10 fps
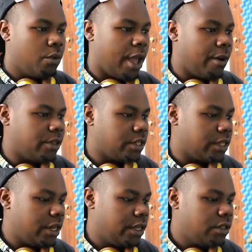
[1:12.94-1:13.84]
we're having
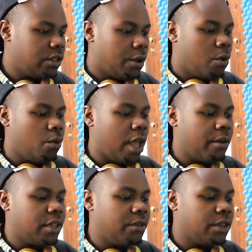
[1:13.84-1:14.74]
settings, we're
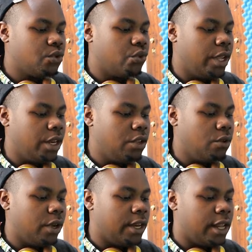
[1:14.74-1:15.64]
having even create
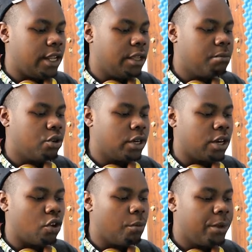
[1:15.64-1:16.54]
new and then import
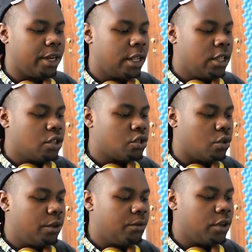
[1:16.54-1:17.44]
and open.
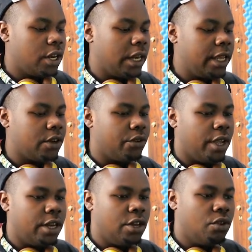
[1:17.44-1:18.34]
So if we click
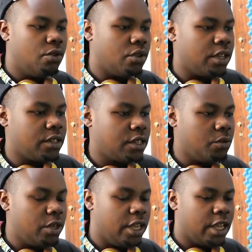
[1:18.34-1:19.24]
create new, you can
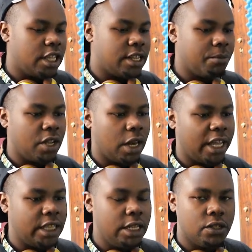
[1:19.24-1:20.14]
see we get something
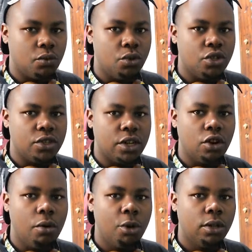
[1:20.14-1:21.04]
like this, which is a
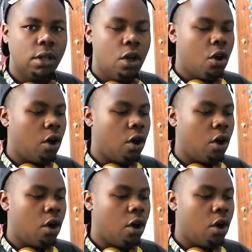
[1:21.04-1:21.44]
normal